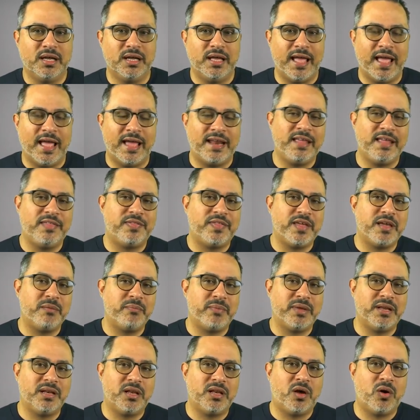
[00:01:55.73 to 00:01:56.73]
Anything
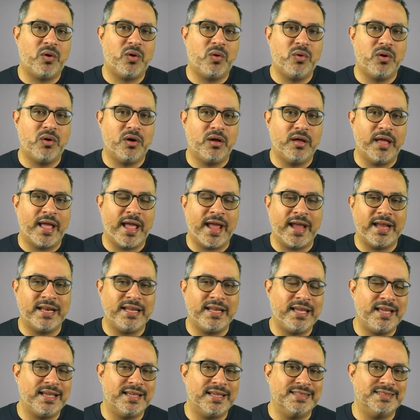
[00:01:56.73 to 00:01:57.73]
below
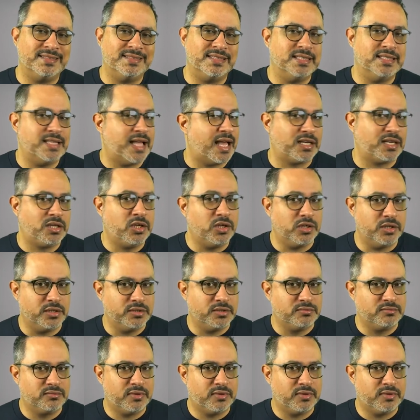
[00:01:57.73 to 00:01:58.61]
80 is not good.